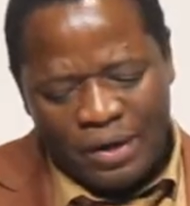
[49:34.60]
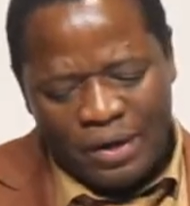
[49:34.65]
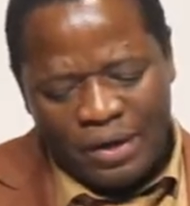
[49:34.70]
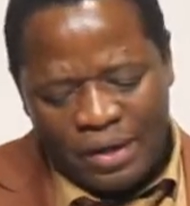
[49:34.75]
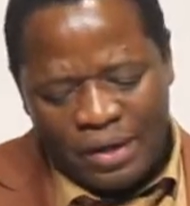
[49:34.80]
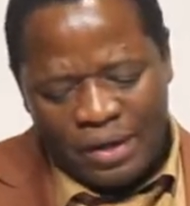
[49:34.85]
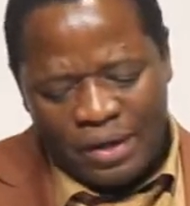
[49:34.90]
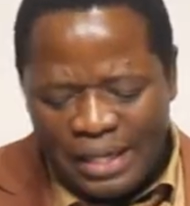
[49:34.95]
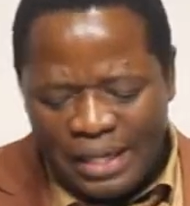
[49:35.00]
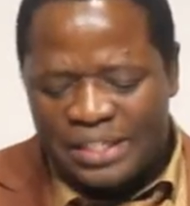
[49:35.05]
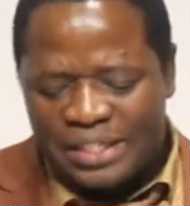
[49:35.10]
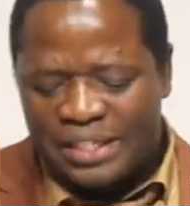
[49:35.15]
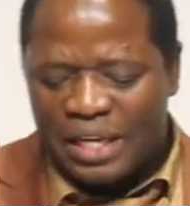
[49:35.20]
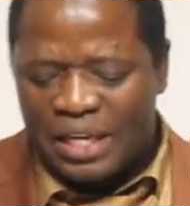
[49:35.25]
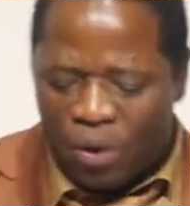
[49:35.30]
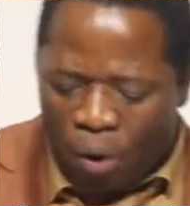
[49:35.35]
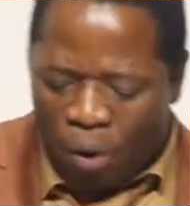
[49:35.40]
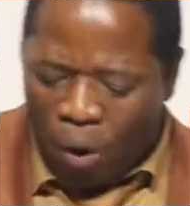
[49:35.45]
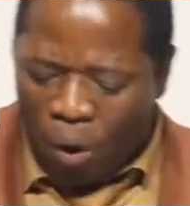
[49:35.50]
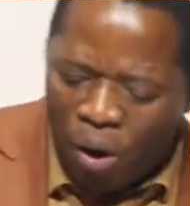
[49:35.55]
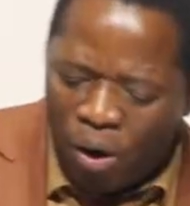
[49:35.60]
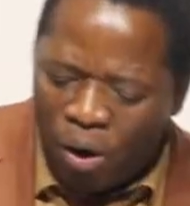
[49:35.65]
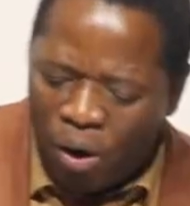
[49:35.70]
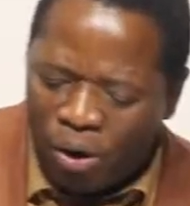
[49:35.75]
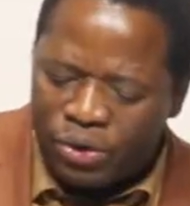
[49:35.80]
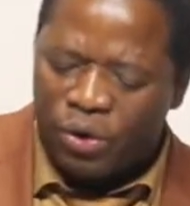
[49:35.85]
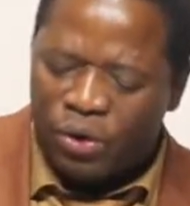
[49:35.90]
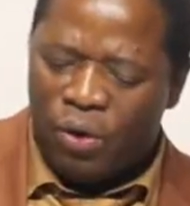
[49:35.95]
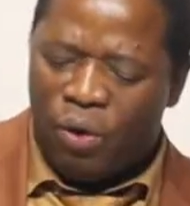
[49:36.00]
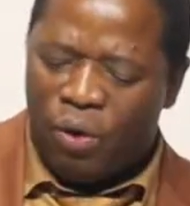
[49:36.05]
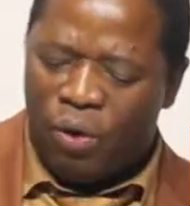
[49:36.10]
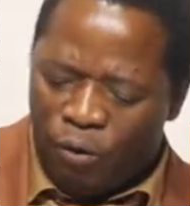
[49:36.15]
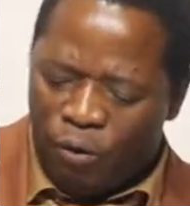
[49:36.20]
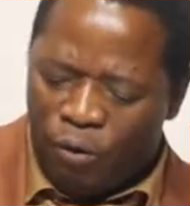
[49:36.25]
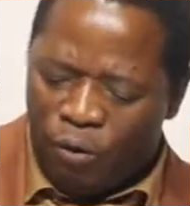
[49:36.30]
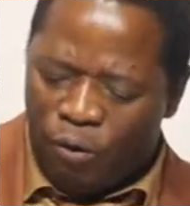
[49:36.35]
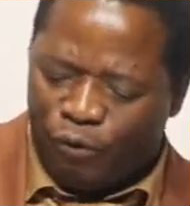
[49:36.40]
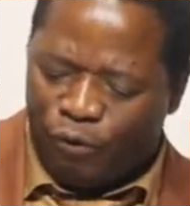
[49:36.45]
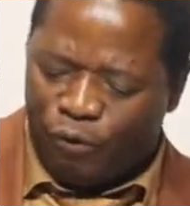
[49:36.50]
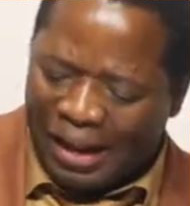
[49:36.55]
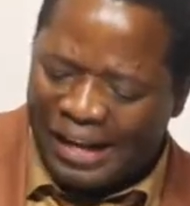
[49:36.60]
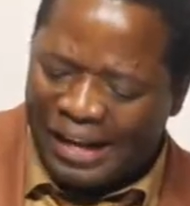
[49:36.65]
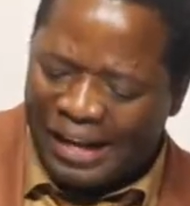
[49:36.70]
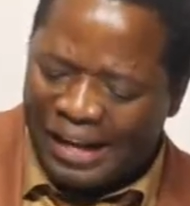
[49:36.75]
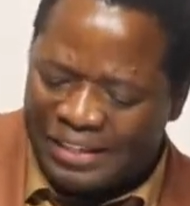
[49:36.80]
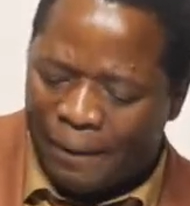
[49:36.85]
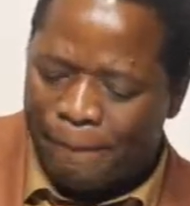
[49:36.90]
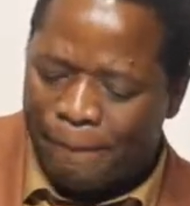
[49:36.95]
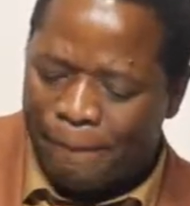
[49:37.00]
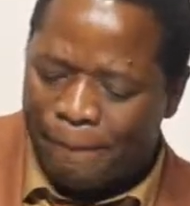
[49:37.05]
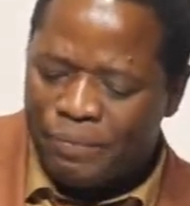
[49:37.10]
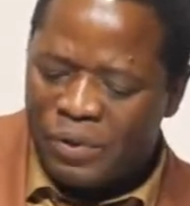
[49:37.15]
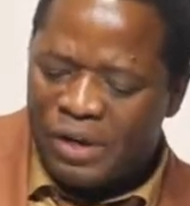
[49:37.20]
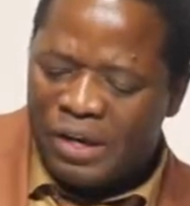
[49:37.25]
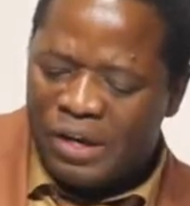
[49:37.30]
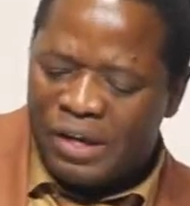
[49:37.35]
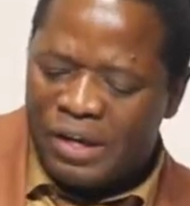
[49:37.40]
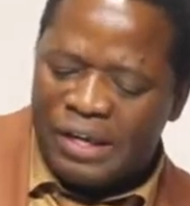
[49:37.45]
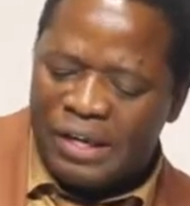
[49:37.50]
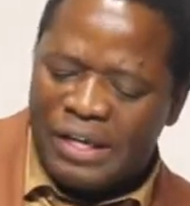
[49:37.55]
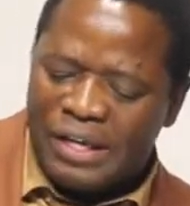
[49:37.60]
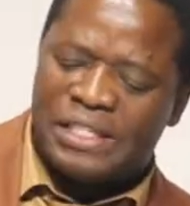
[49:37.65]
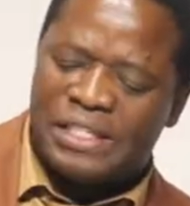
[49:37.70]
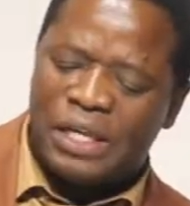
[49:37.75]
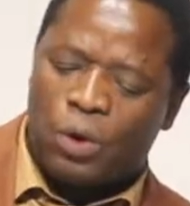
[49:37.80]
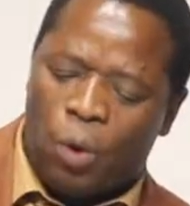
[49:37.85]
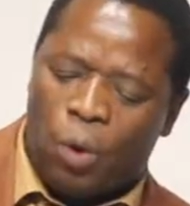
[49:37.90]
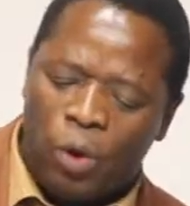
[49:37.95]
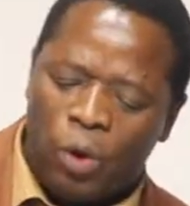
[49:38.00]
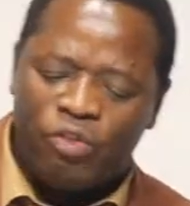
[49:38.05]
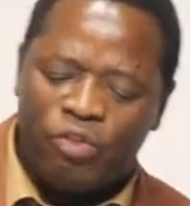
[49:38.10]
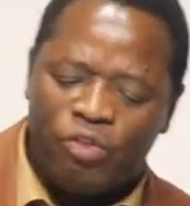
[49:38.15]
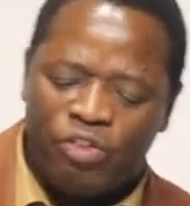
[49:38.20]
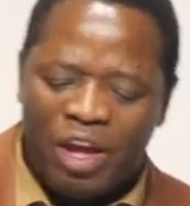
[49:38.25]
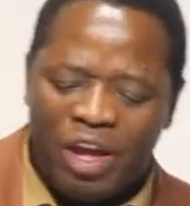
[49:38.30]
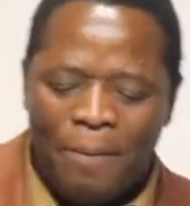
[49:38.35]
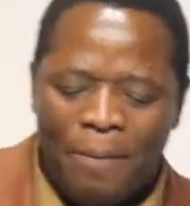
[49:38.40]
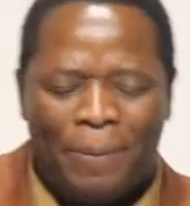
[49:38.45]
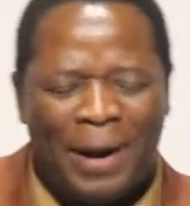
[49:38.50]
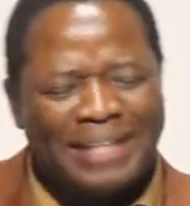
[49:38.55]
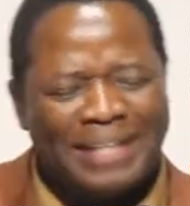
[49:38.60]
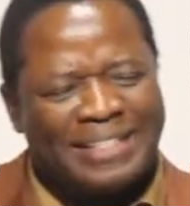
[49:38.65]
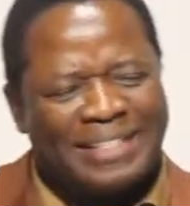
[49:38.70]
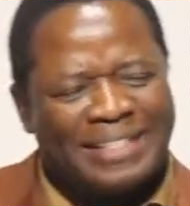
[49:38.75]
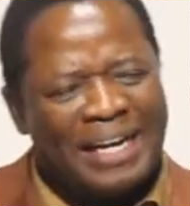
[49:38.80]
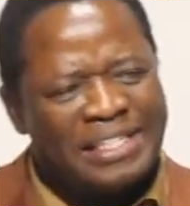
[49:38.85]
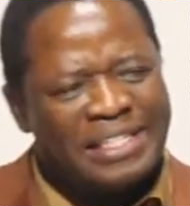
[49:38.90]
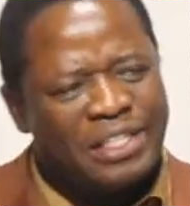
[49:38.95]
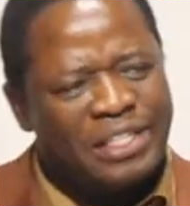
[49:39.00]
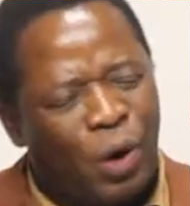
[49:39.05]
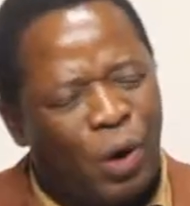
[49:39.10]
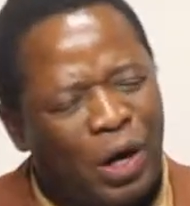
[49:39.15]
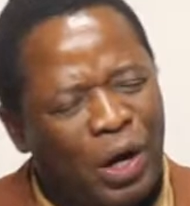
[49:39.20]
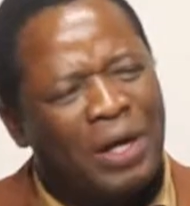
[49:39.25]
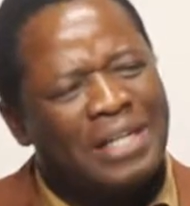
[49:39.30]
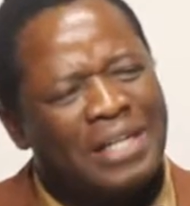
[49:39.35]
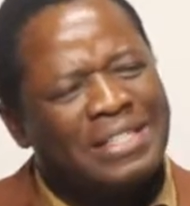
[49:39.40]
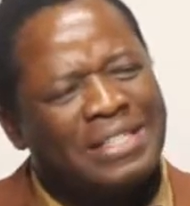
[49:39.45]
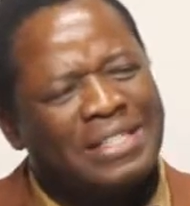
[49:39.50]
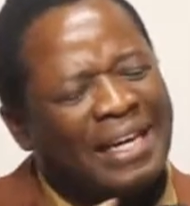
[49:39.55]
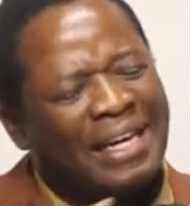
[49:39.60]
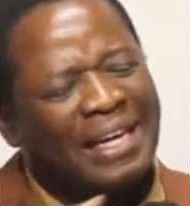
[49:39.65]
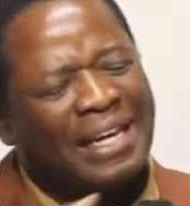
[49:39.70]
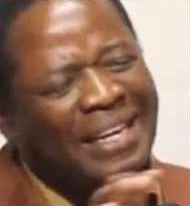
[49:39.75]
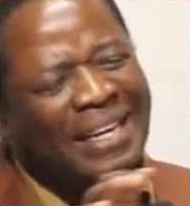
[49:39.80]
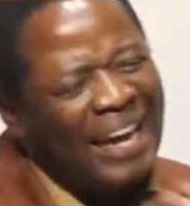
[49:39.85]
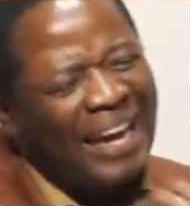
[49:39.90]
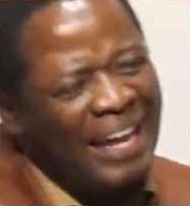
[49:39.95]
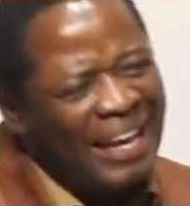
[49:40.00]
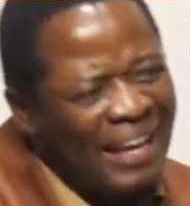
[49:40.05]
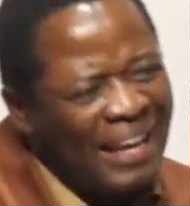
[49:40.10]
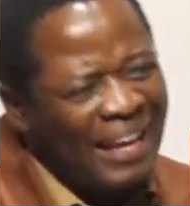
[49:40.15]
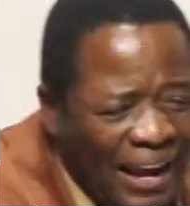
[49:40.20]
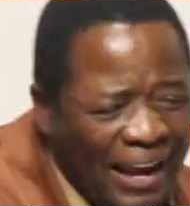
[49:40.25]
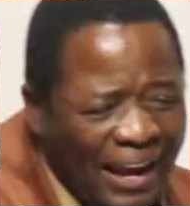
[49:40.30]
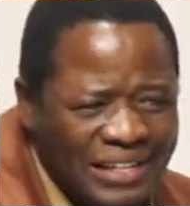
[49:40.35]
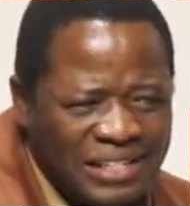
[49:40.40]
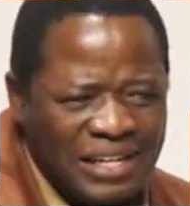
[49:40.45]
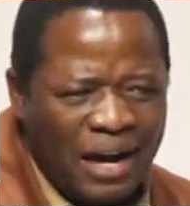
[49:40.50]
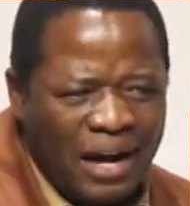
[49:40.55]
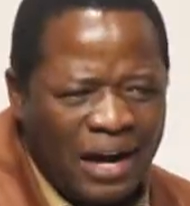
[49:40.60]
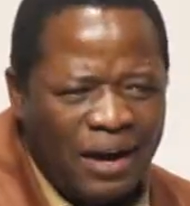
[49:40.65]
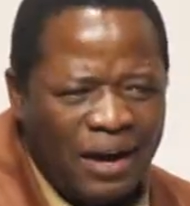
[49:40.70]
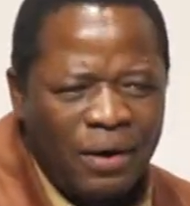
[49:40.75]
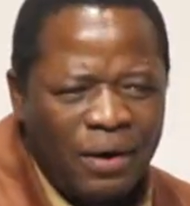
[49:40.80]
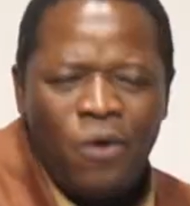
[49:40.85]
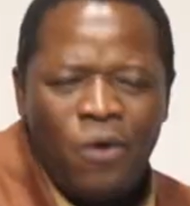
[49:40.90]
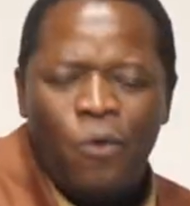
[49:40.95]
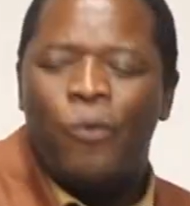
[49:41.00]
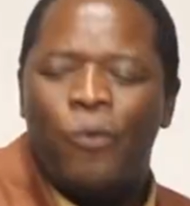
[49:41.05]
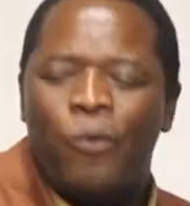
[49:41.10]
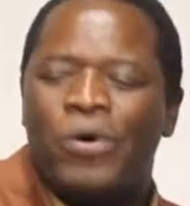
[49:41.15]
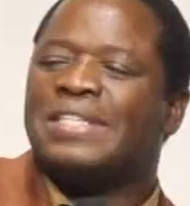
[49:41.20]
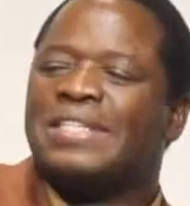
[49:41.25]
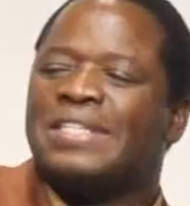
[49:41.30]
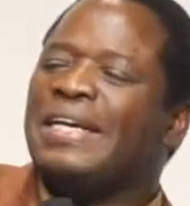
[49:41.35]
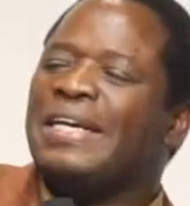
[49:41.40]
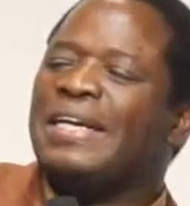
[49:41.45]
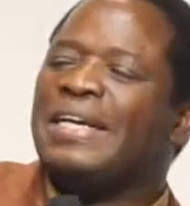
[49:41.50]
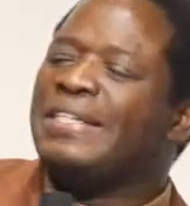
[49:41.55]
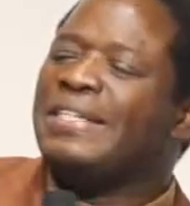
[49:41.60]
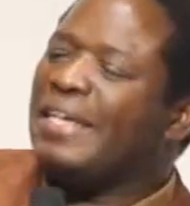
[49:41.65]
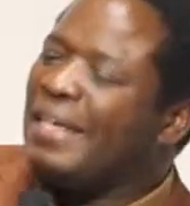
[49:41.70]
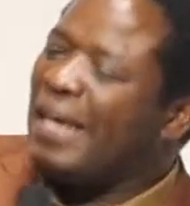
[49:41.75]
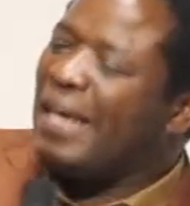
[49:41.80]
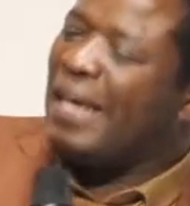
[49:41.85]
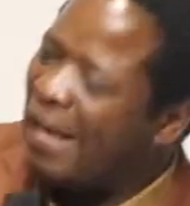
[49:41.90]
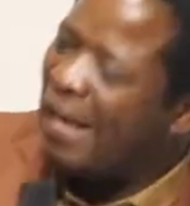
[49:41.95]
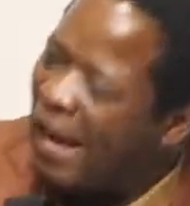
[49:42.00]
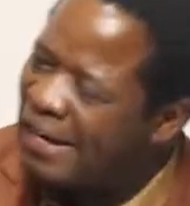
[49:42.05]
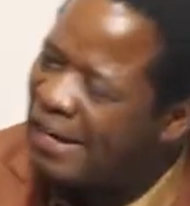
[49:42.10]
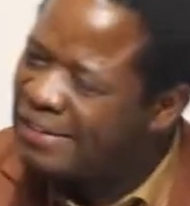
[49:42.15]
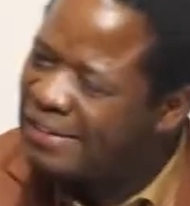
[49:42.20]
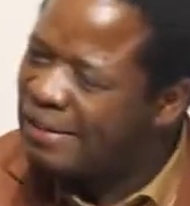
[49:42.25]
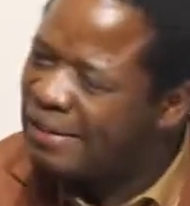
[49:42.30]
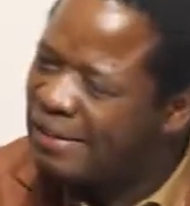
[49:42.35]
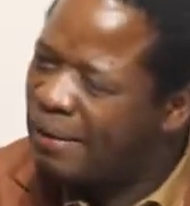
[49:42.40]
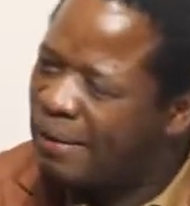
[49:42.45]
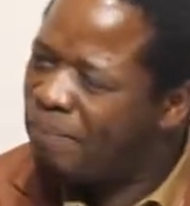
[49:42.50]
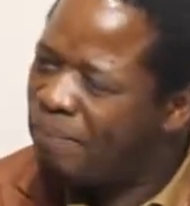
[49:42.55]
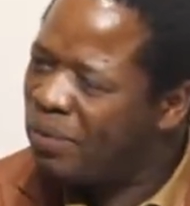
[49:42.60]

He is the God of Elijah. He is the God of impartation. What was in Elijah, we see it in Elisha.